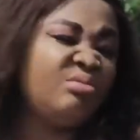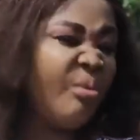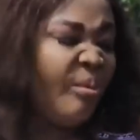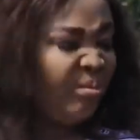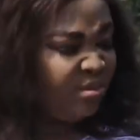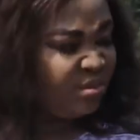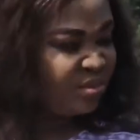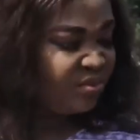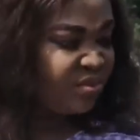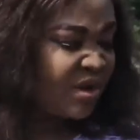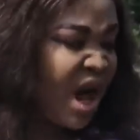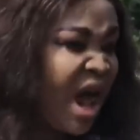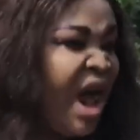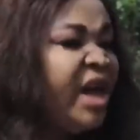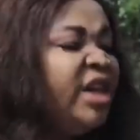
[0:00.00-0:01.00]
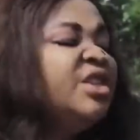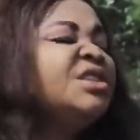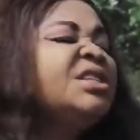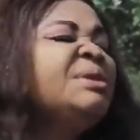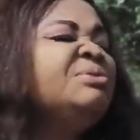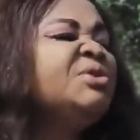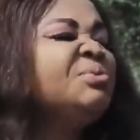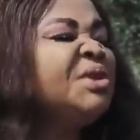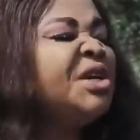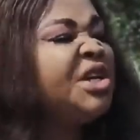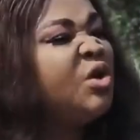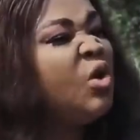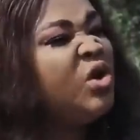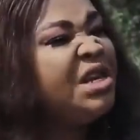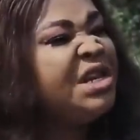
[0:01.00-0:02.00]
You
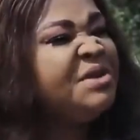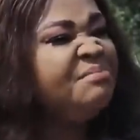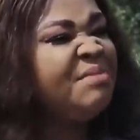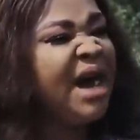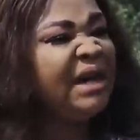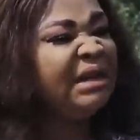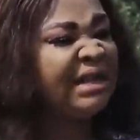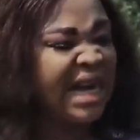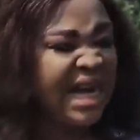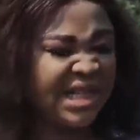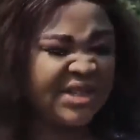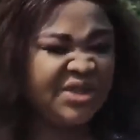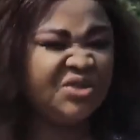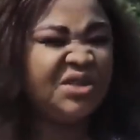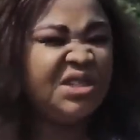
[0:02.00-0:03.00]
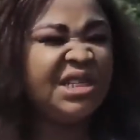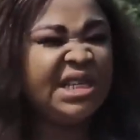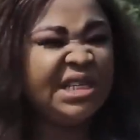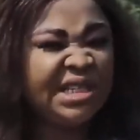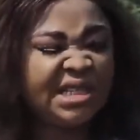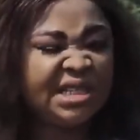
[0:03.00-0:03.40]
seem to be the only man that has